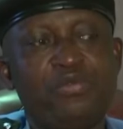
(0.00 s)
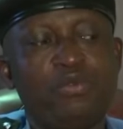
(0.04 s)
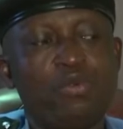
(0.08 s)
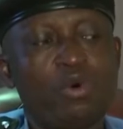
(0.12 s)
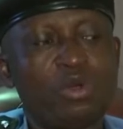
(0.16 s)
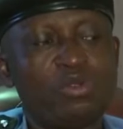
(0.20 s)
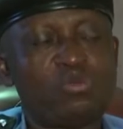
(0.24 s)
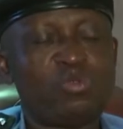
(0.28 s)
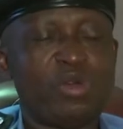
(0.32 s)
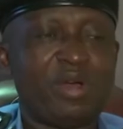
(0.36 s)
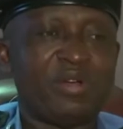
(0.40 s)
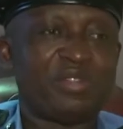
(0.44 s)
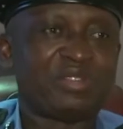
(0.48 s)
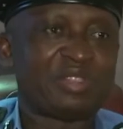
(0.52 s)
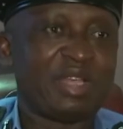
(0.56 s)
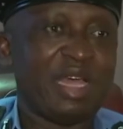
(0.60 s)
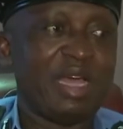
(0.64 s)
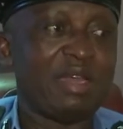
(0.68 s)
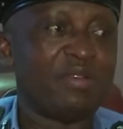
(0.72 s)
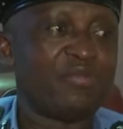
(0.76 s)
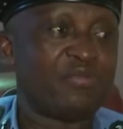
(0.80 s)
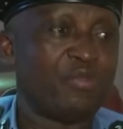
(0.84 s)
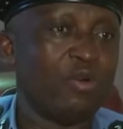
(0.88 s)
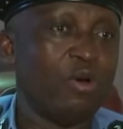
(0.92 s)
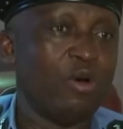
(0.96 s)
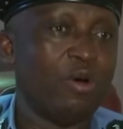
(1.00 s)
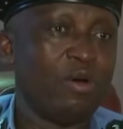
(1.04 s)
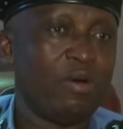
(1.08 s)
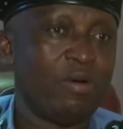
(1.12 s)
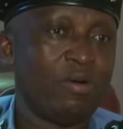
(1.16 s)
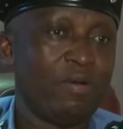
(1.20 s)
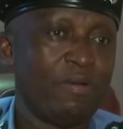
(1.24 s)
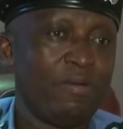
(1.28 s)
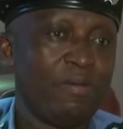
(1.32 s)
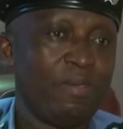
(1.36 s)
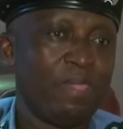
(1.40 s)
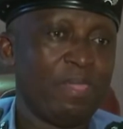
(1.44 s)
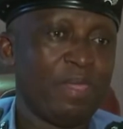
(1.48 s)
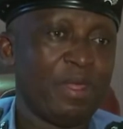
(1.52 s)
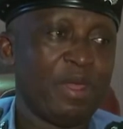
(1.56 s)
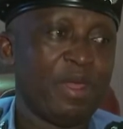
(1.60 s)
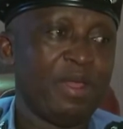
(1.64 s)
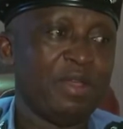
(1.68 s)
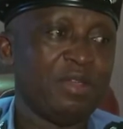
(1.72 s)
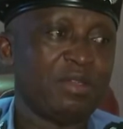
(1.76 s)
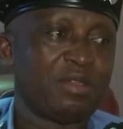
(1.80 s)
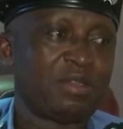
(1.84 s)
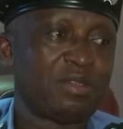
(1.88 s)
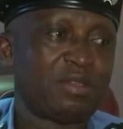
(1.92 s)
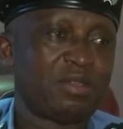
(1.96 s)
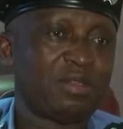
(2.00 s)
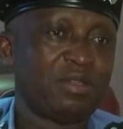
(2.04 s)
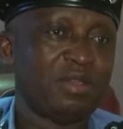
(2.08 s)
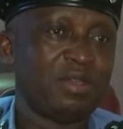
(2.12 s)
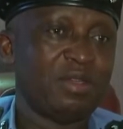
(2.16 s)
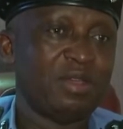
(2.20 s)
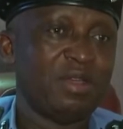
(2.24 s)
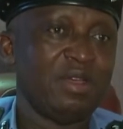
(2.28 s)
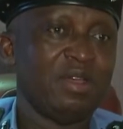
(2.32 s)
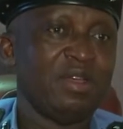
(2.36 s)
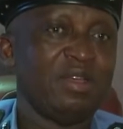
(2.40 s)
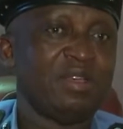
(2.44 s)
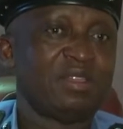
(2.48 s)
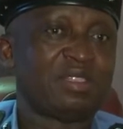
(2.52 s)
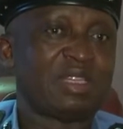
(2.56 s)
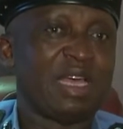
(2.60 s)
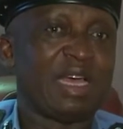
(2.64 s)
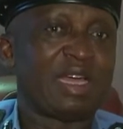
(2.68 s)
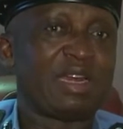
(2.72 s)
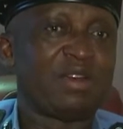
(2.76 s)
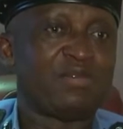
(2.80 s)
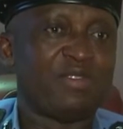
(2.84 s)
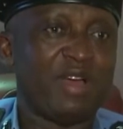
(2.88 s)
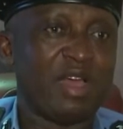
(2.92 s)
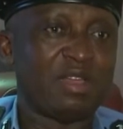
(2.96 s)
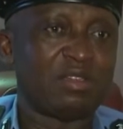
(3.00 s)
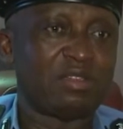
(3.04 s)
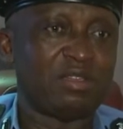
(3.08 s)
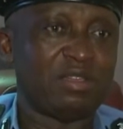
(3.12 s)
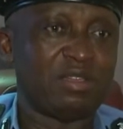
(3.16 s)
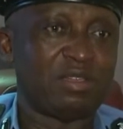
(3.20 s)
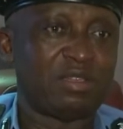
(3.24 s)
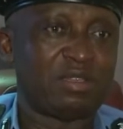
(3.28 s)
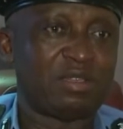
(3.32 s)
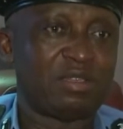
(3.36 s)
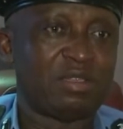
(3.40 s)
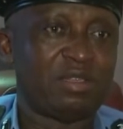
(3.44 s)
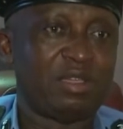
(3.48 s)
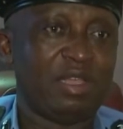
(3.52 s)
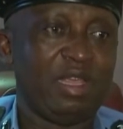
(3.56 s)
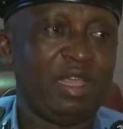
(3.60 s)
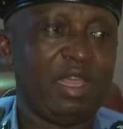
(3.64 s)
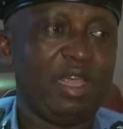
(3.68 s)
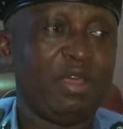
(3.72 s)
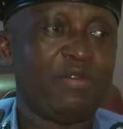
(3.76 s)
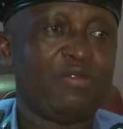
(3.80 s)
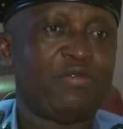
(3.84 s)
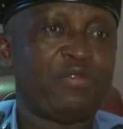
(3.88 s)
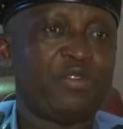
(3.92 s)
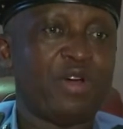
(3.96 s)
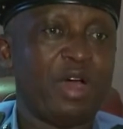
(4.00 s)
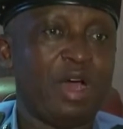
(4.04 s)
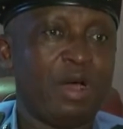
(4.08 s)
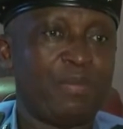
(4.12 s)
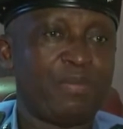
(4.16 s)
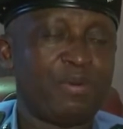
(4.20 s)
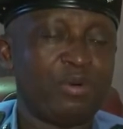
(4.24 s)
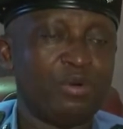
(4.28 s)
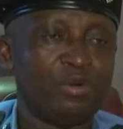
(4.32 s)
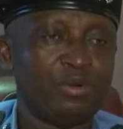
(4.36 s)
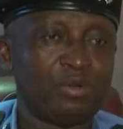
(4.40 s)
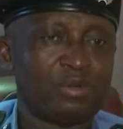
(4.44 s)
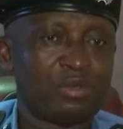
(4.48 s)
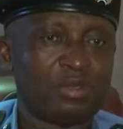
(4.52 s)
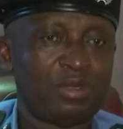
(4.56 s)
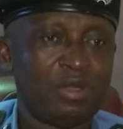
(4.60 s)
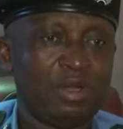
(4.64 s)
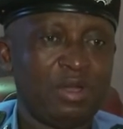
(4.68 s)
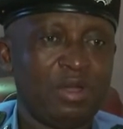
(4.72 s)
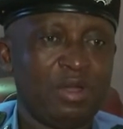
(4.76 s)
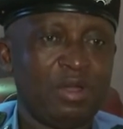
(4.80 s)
what you have signed for is sacrifices, if happens,